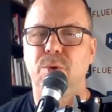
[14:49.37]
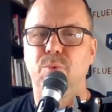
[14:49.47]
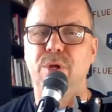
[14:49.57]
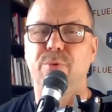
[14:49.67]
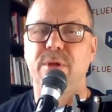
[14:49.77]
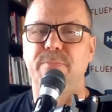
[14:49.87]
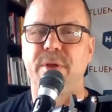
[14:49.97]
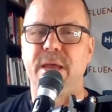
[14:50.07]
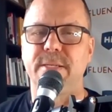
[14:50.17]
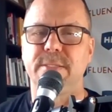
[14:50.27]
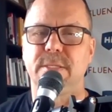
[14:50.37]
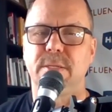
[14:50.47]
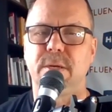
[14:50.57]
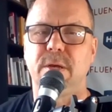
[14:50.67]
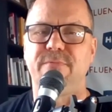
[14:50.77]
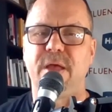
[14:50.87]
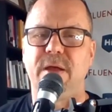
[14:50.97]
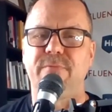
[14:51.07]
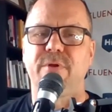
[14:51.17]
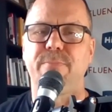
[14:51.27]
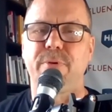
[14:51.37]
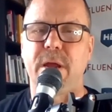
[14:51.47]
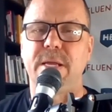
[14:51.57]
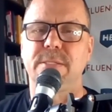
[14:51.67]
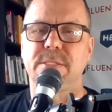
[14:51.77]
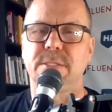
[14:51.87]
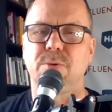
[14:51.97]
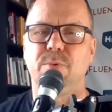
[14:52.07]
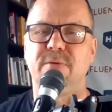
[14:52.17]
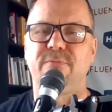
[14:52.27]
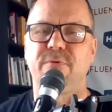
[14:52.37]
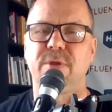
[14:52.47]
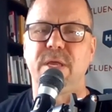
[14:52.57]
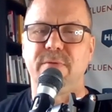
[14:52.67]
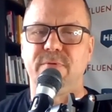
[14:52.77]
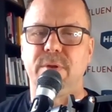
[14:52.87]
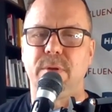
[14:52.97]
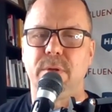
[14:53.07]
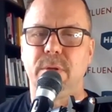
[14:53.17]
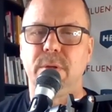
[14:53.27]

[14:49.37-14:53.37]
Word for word: we repent of every place we've forgiven.